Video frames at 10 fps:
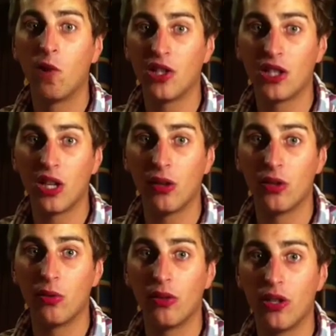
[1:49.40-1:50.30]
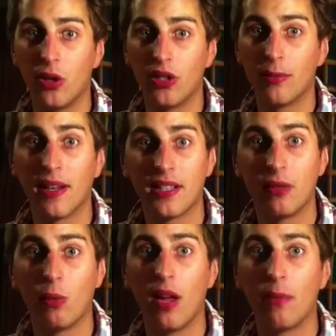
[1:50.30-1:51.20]
a soldier with an automatic
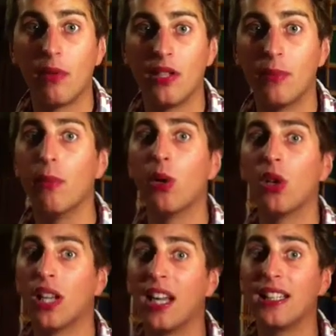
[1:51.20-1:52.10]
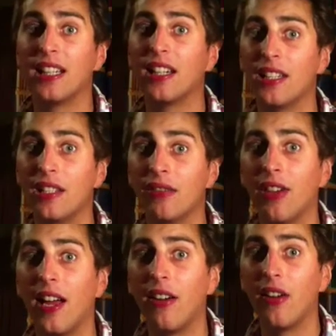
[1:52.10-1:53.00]
weapon is more likely to
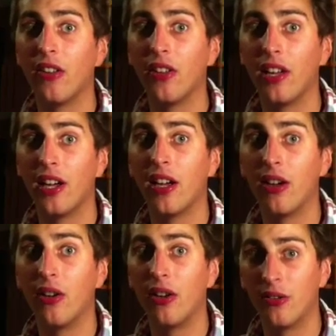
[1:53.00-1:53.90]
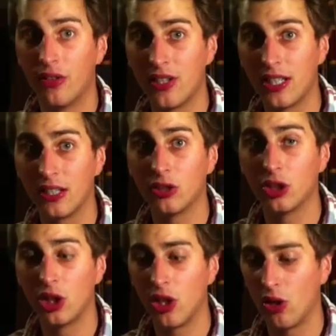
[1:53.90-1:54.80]
fire it than they are in a single
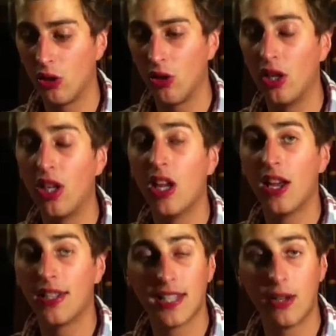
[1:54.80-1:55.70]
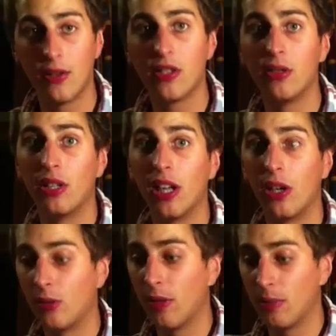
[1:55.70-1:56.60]
shot or a slower to
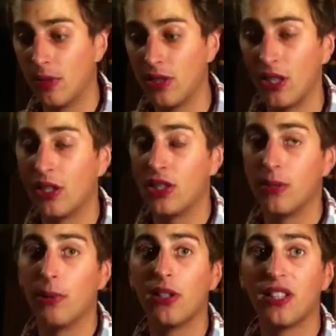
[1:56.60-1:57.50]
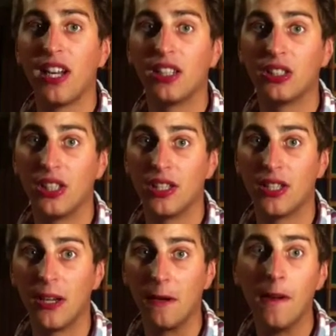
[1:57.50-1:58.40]
reload weapon, such as a bolt action.
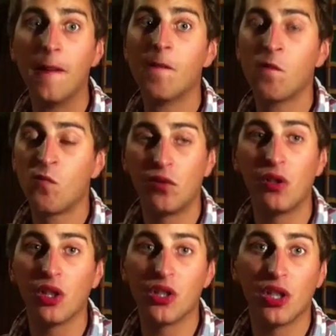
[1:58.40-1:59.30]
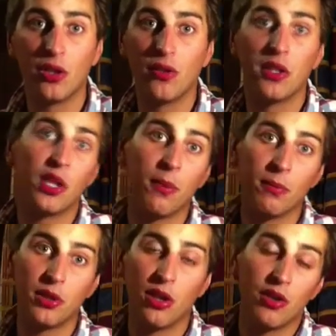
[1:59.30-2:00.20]
So if you've got a soldier with a
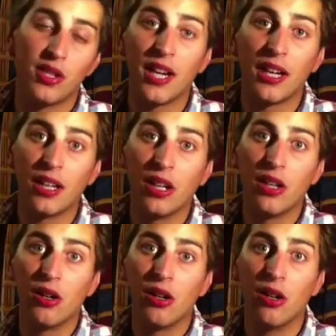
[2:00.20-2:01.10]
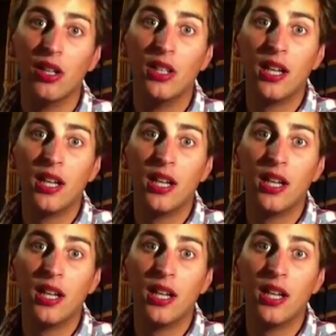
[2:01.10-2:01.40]
Thompson or a Sten gun or